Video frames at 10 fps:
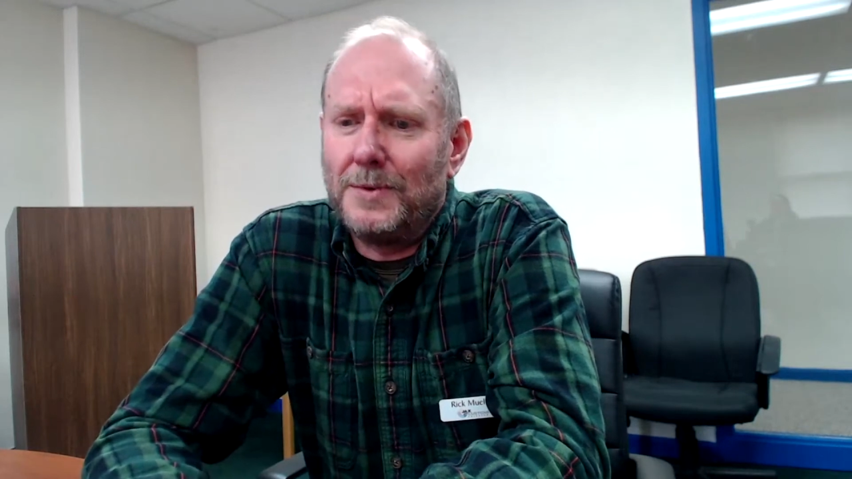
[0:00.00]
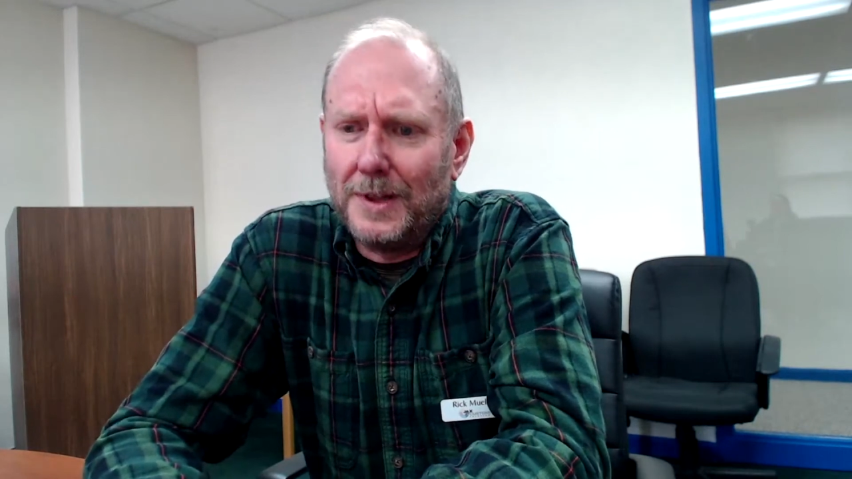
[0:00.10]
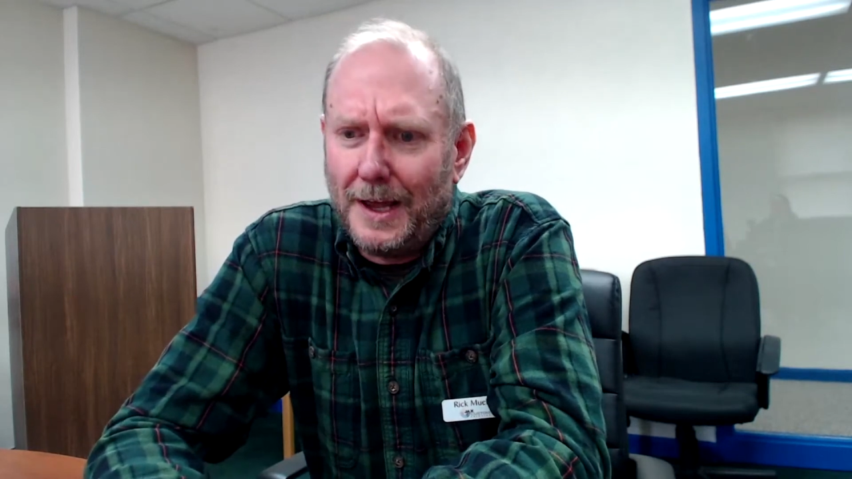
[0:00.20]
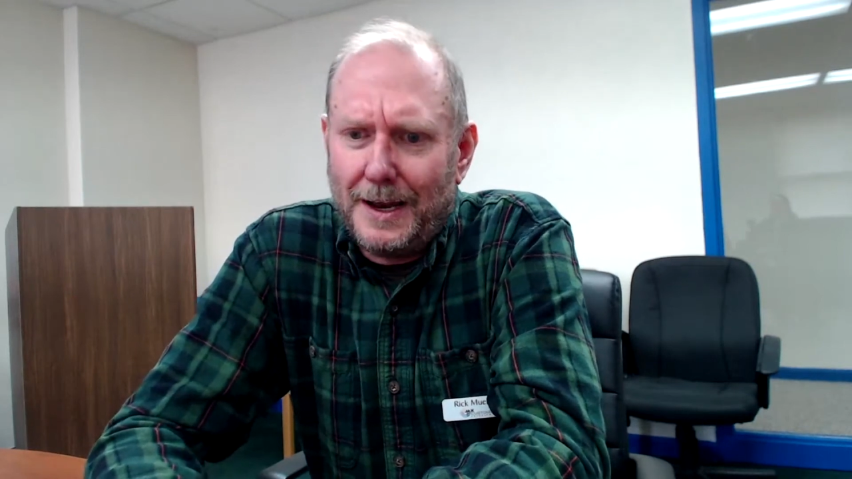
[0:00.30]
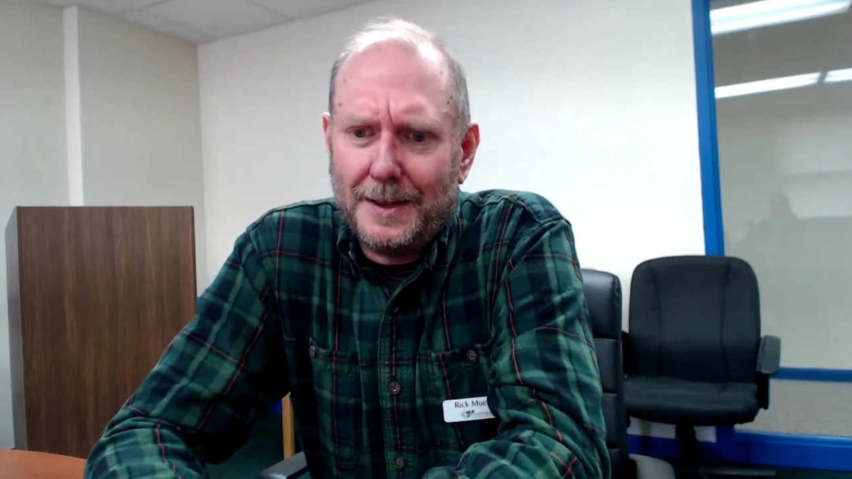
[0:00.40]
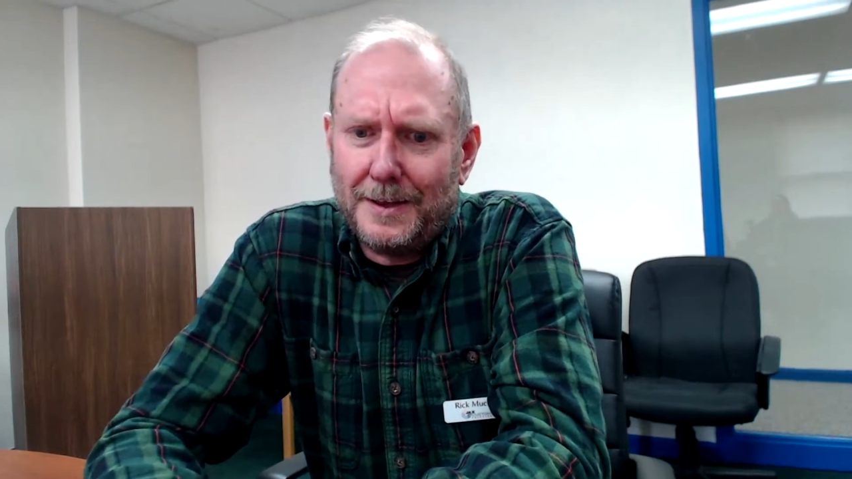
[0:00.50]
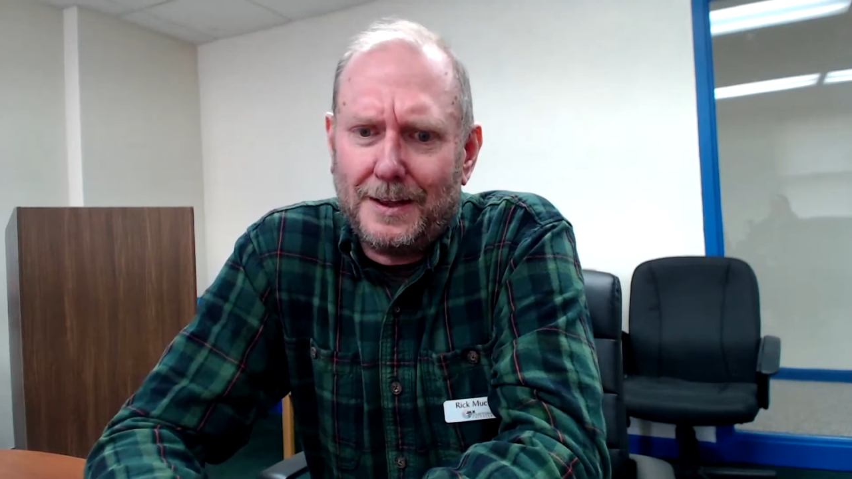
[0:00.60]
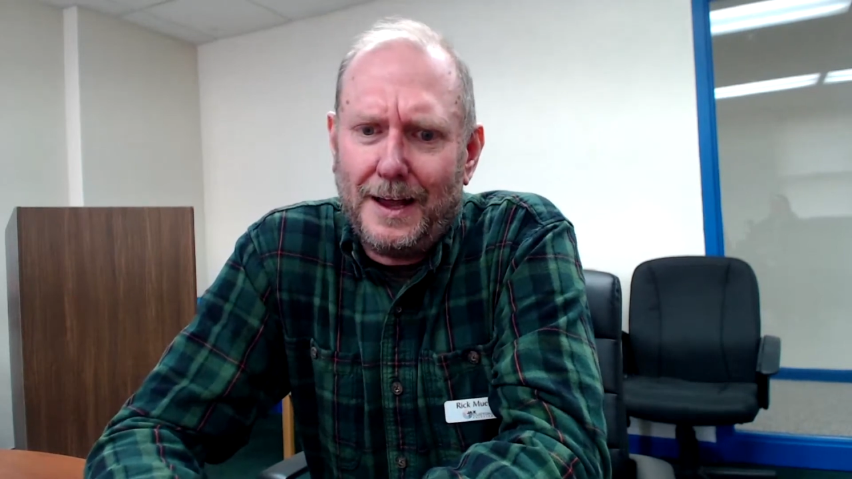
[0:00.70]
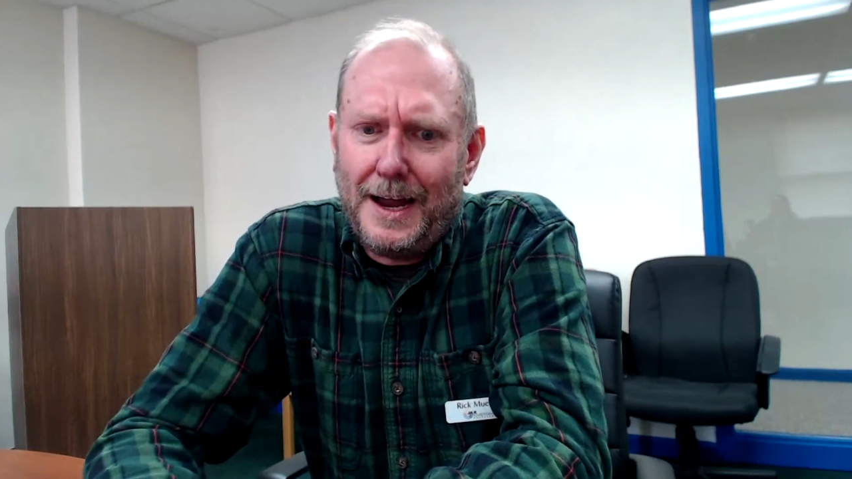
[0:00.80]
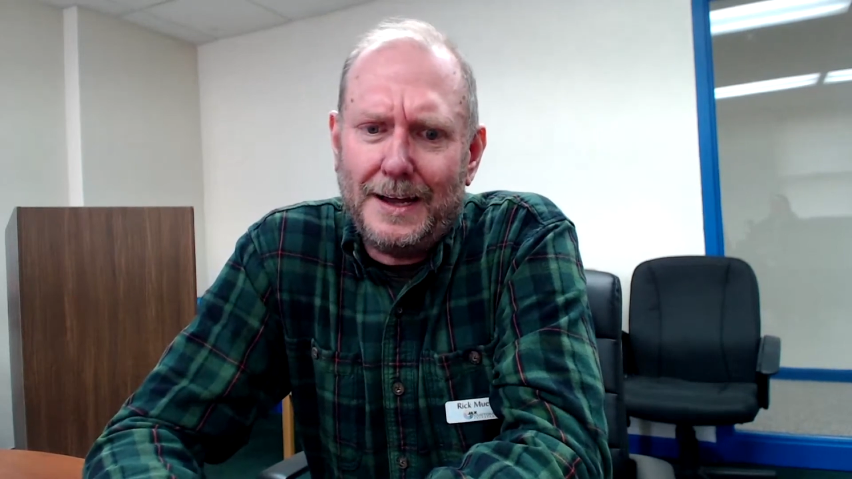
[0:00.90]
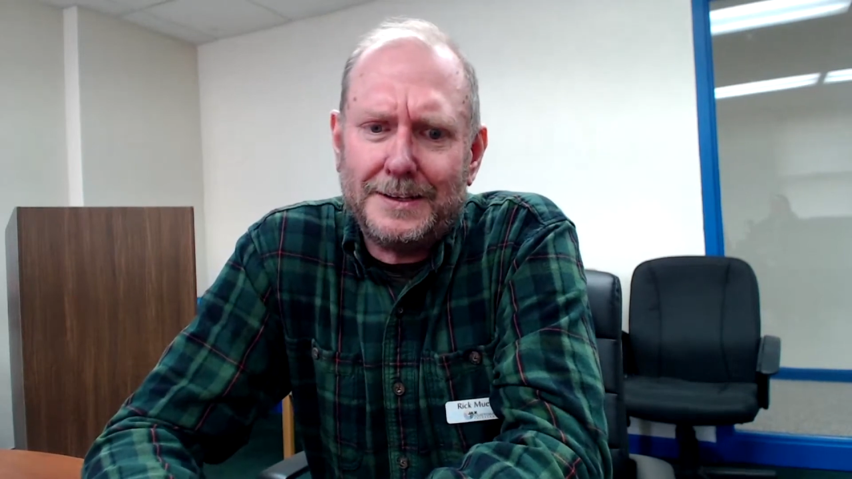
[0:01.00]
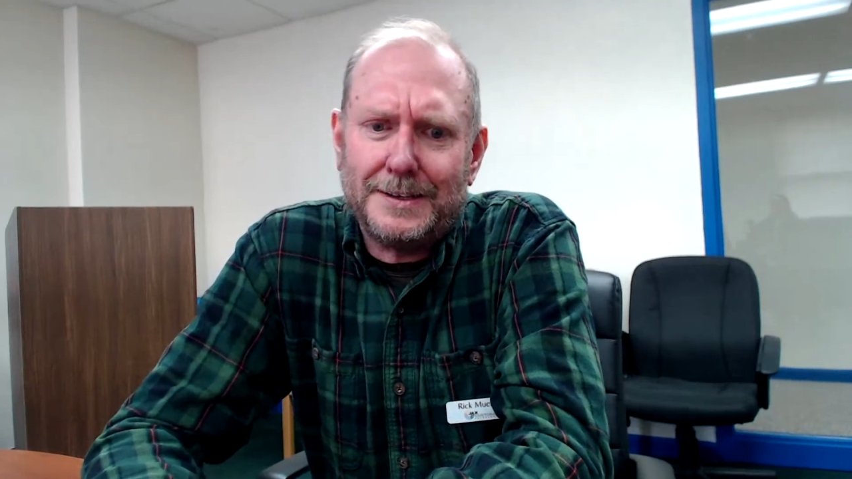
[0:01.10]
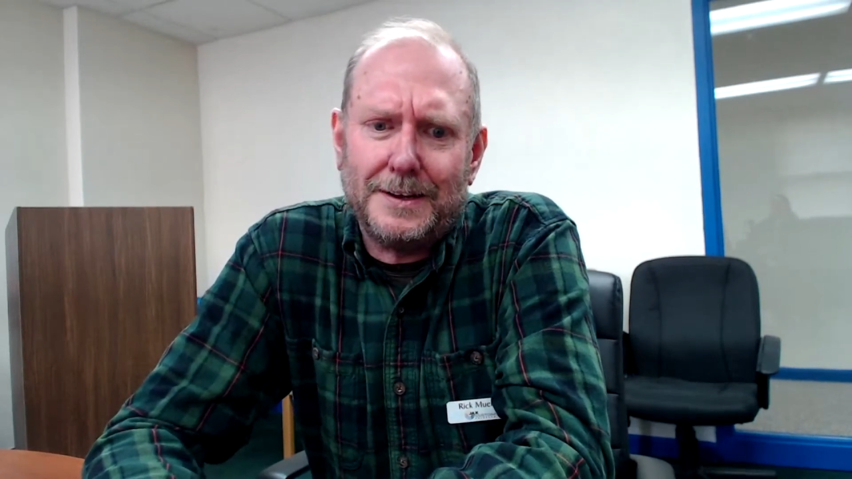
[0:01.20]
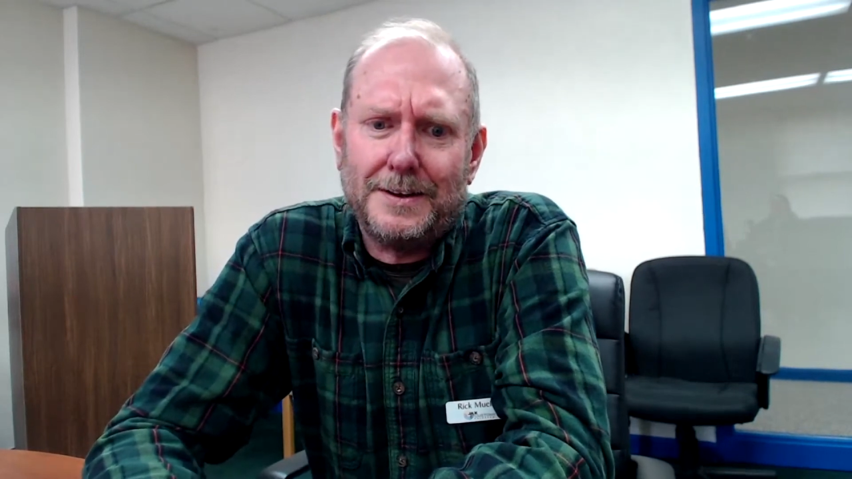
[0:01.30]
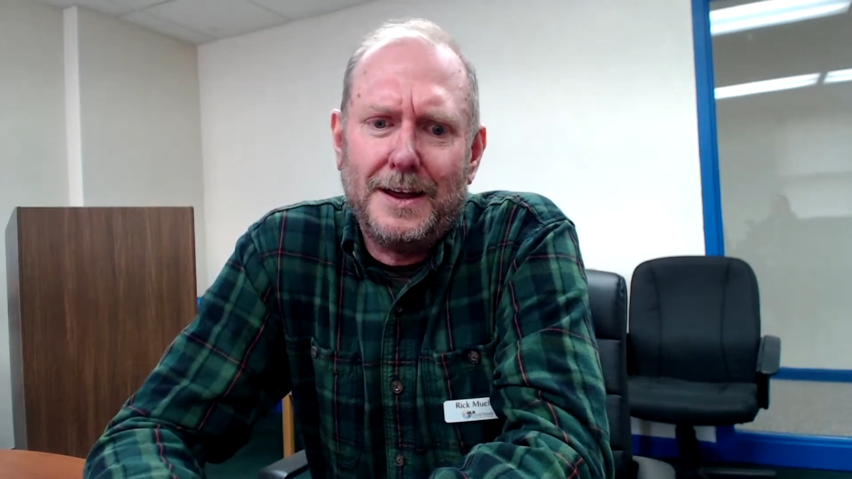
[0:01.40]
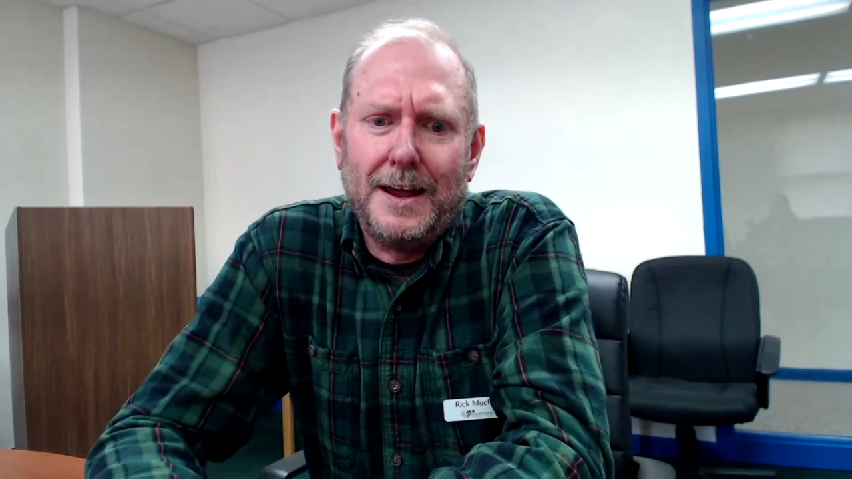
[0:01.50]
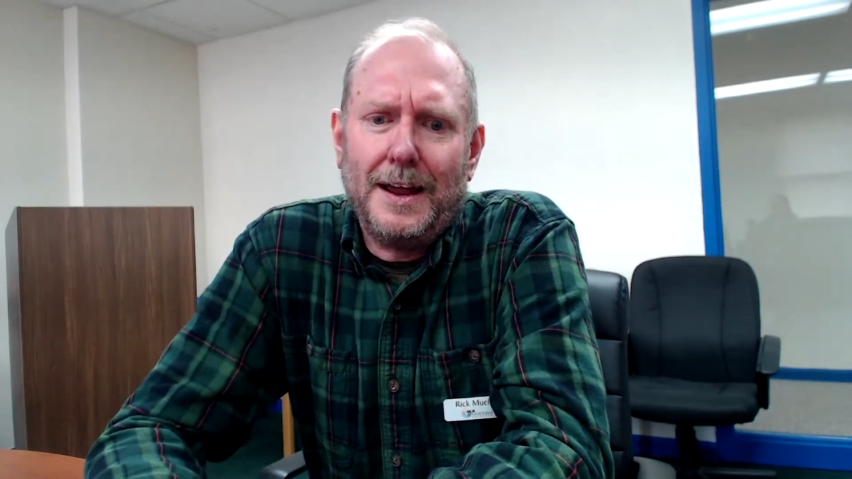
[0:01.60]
lay it on the glass, and